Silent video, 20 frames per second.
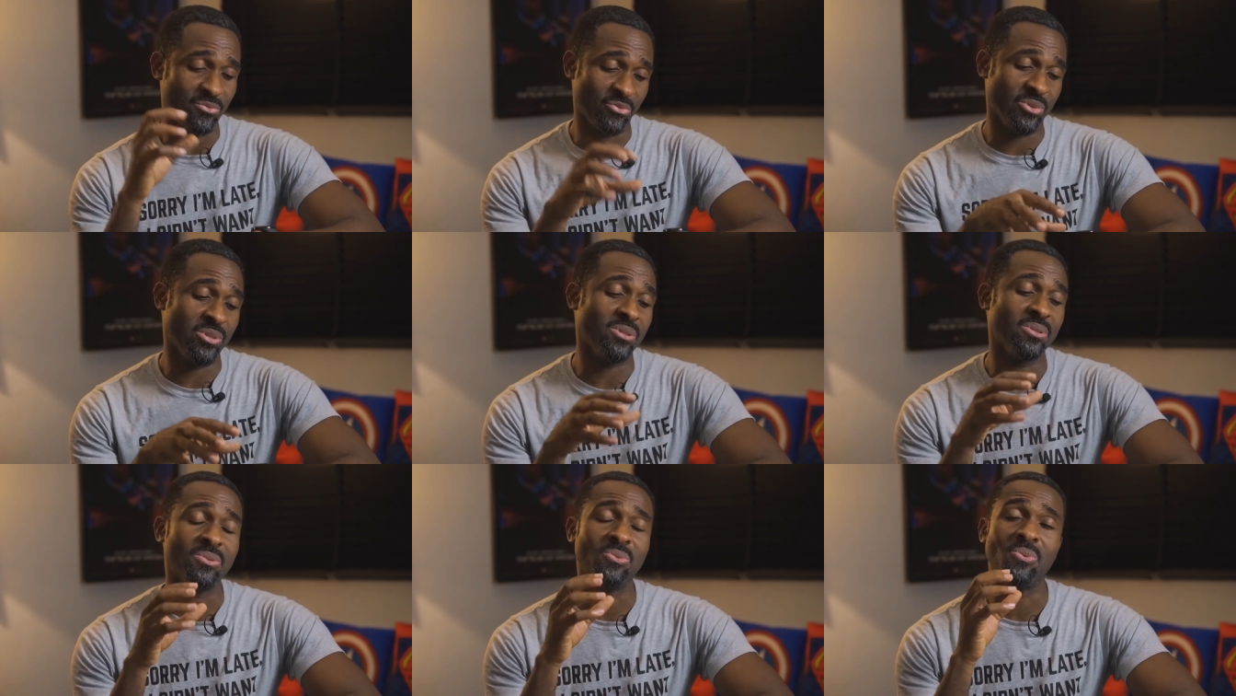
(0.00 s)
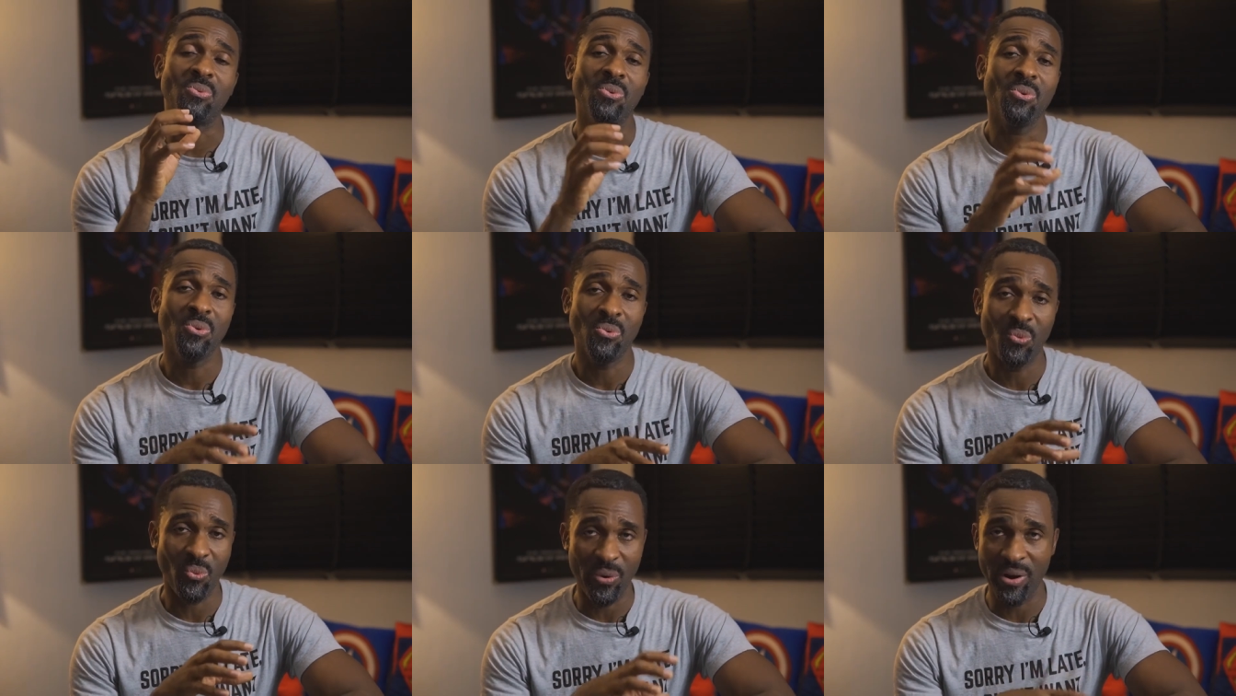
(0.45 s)
the real
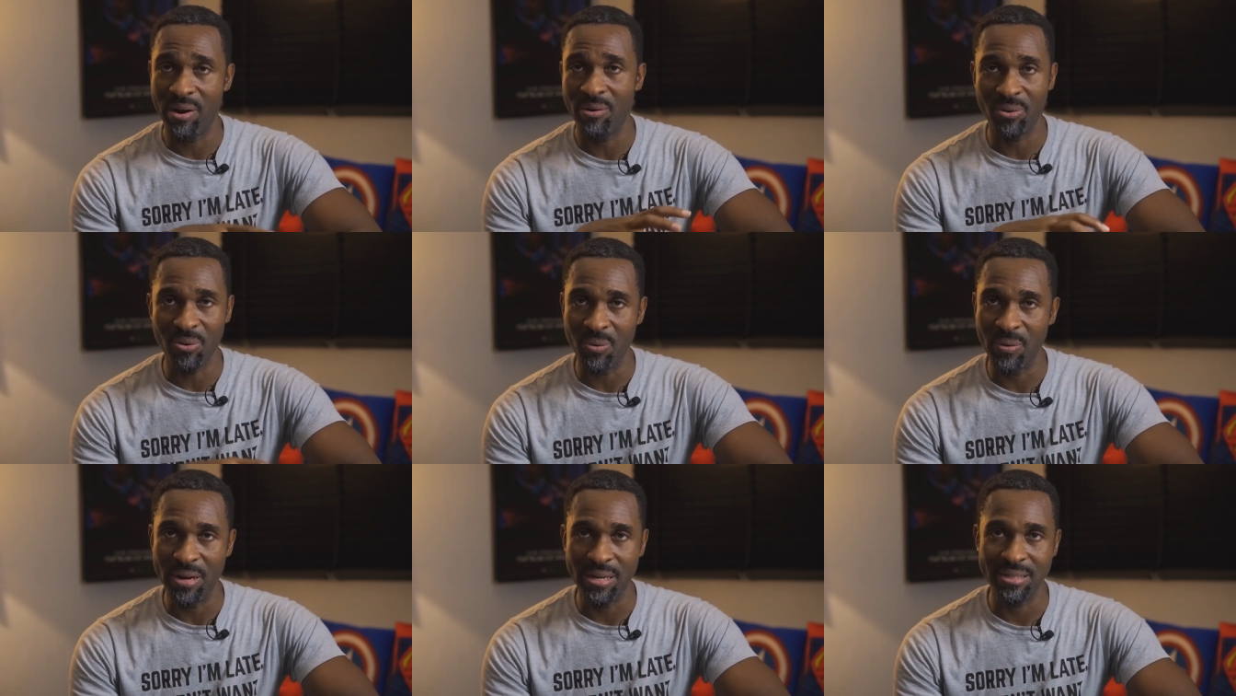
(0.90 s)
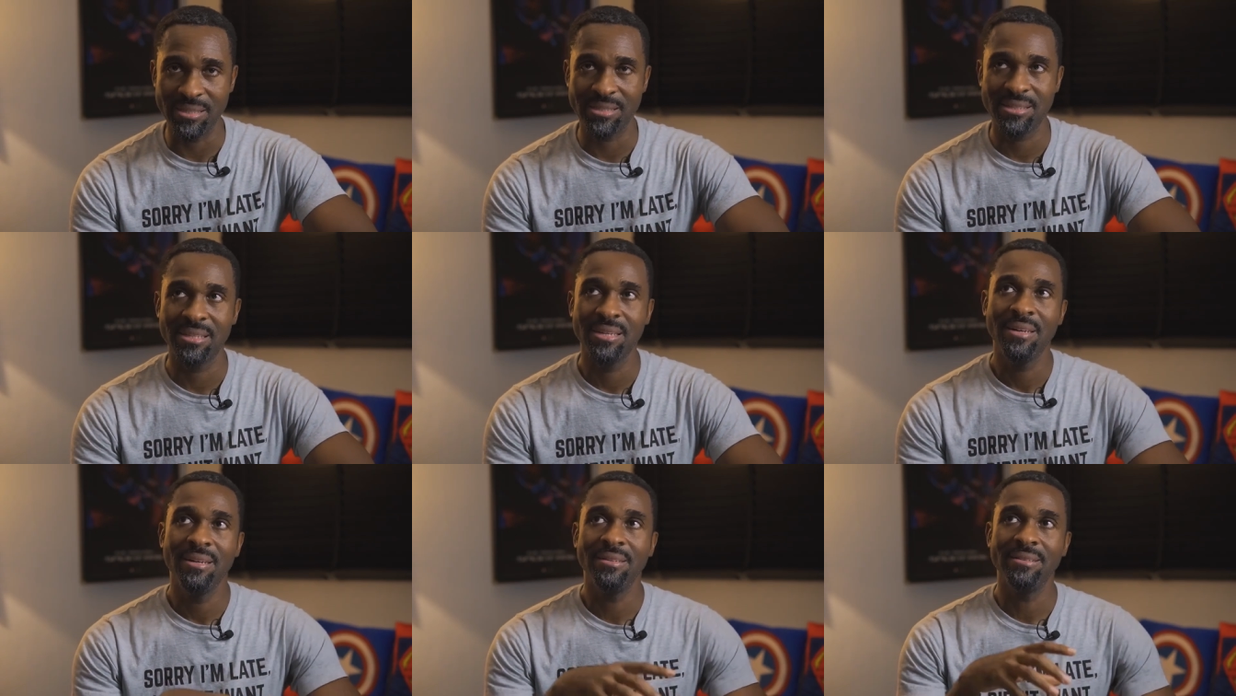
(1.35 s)
Wear
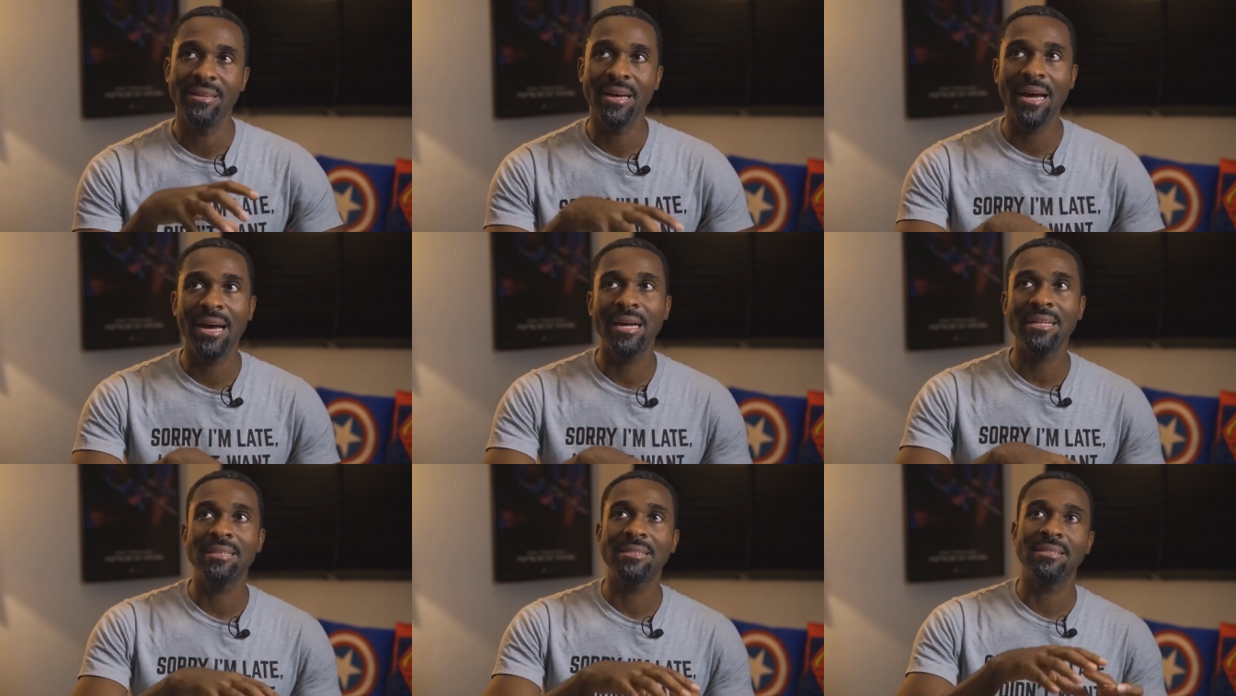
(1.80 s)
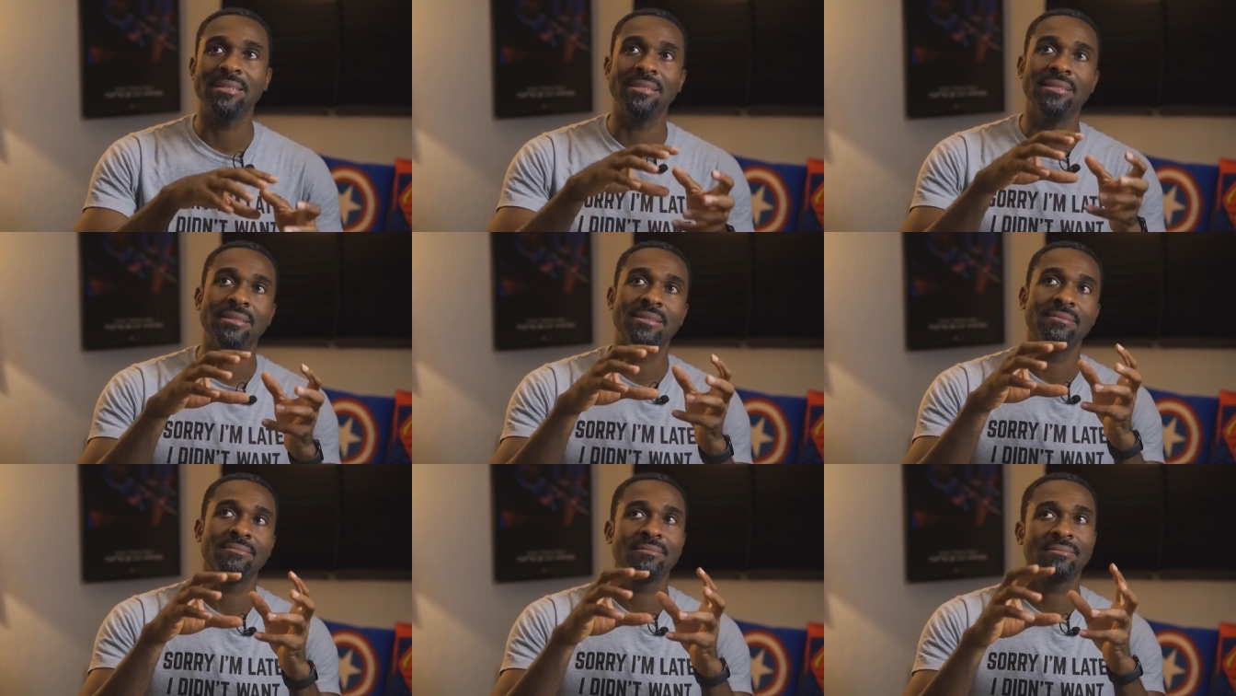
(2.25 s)
OS, not
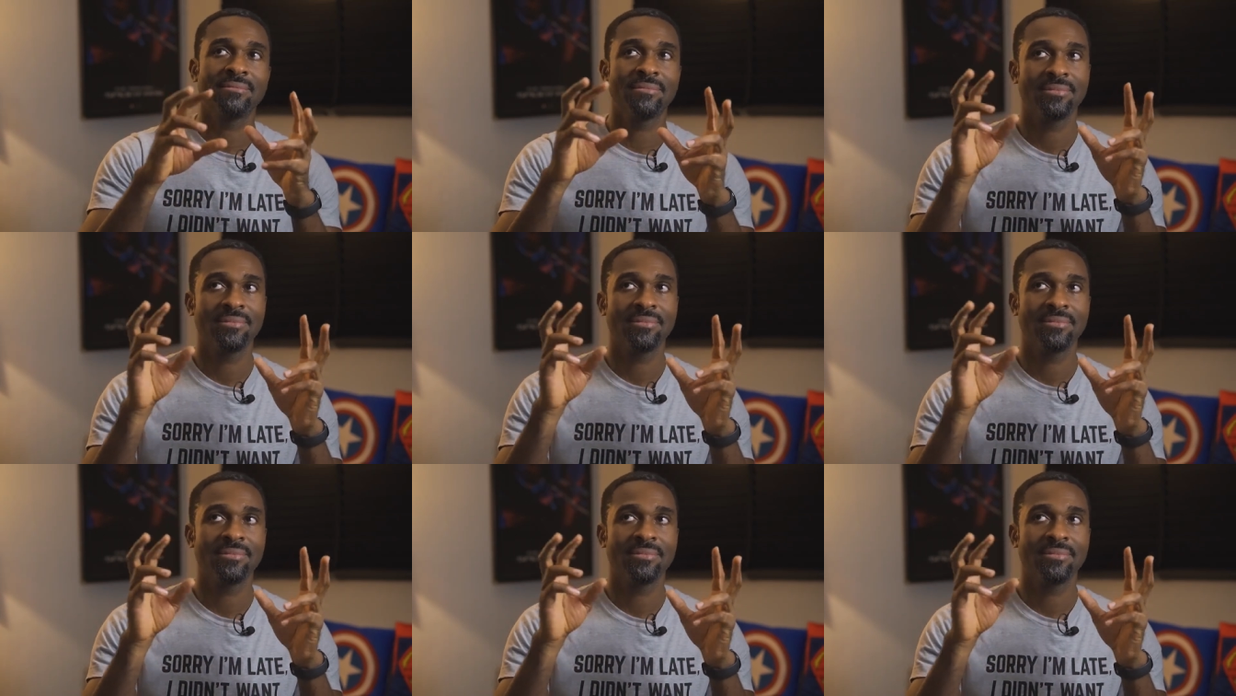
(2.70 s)
the